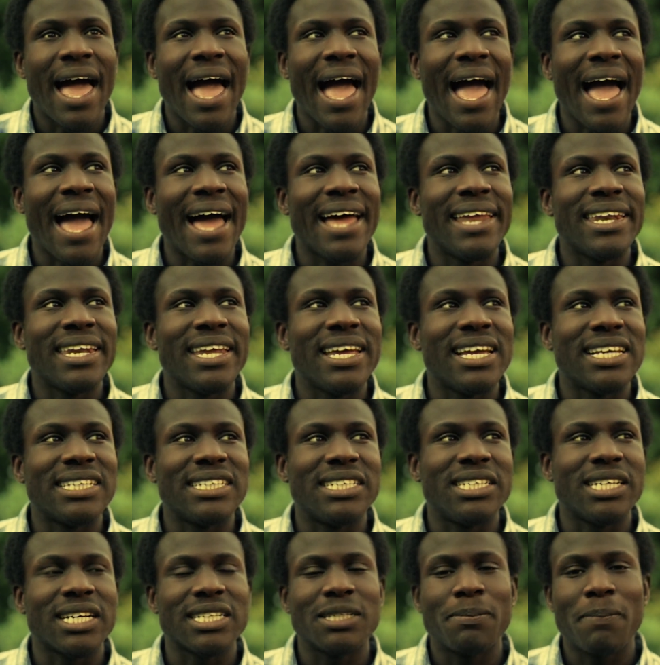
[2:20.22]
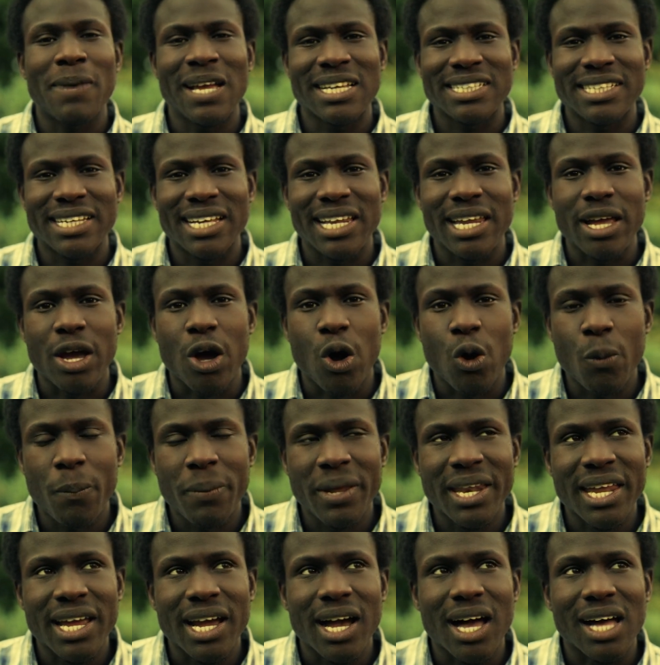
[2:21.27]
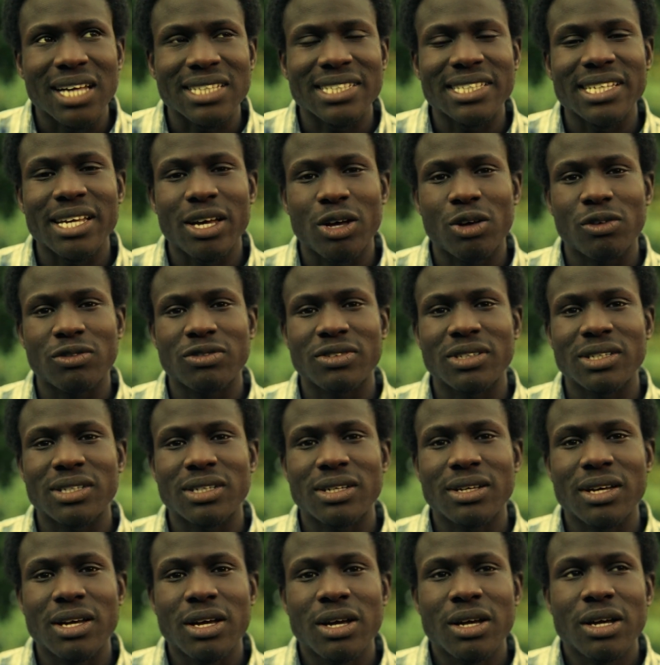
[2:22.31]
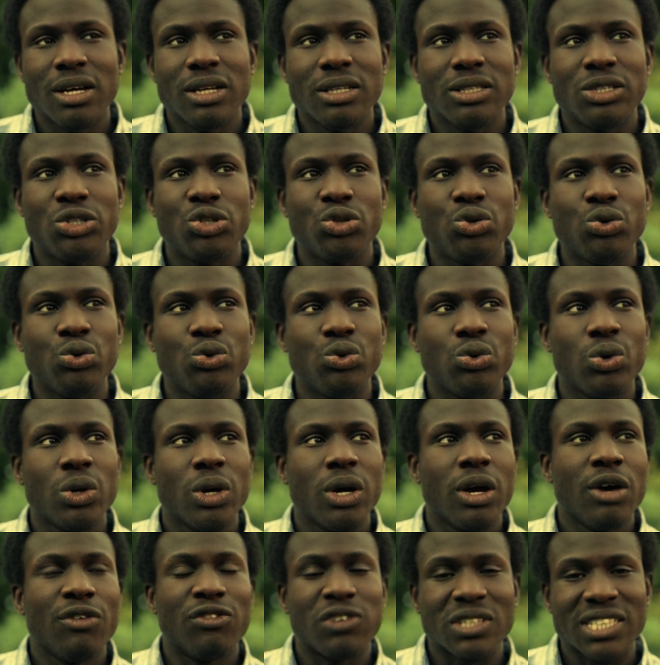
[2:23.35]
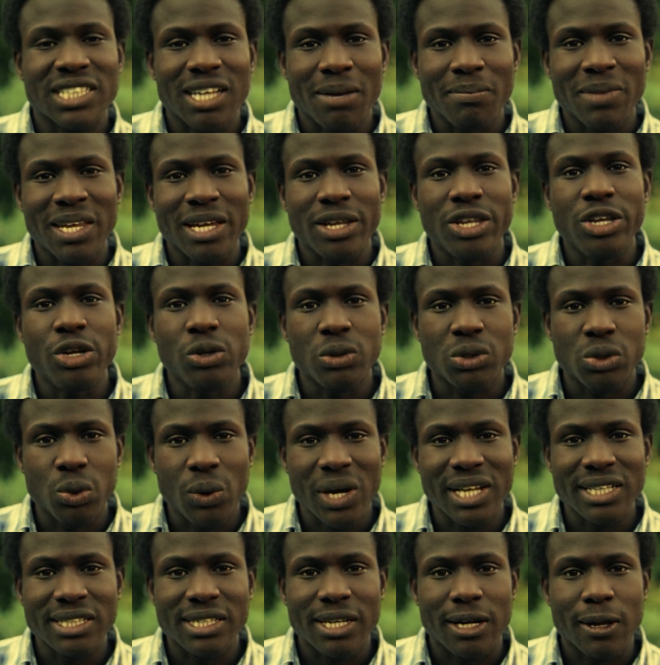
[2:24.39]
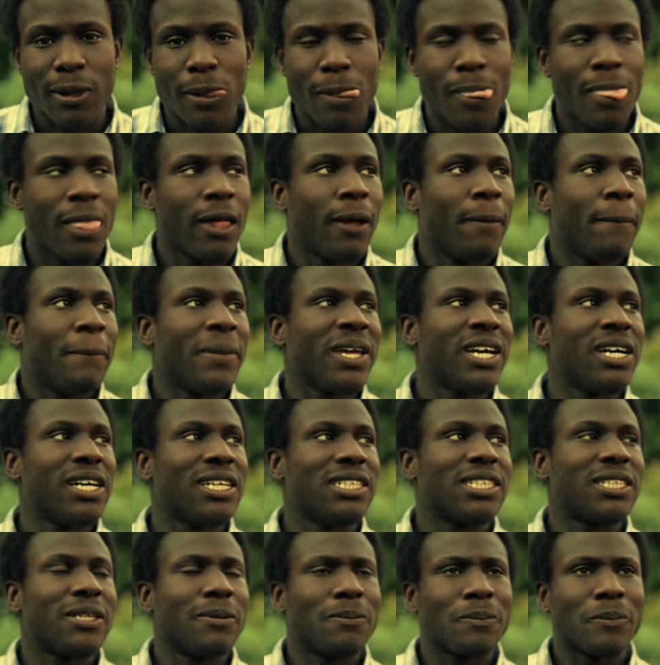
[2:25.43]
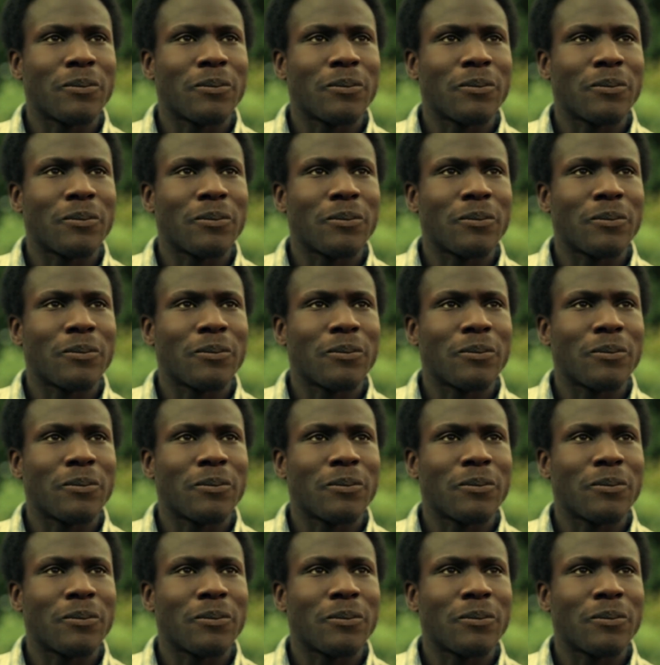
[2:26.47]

And it's just basically opening ourselves to, for something new to enter. Because